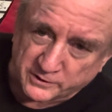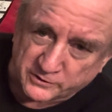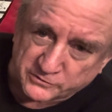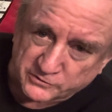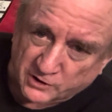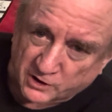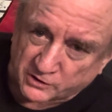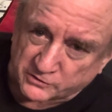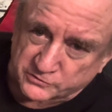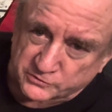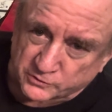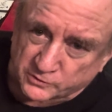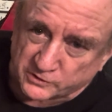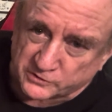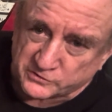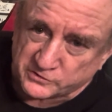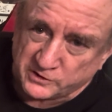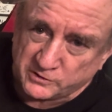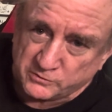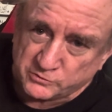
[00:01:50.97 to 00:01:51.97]
It's all sort of
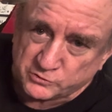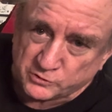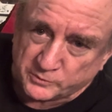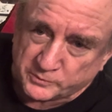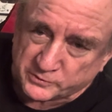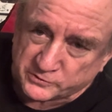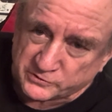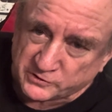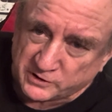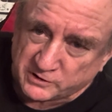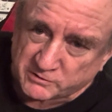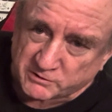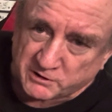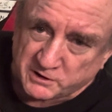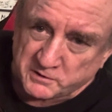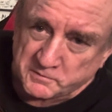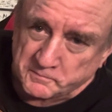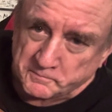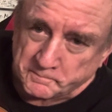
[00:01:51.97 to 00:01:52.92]
super secret.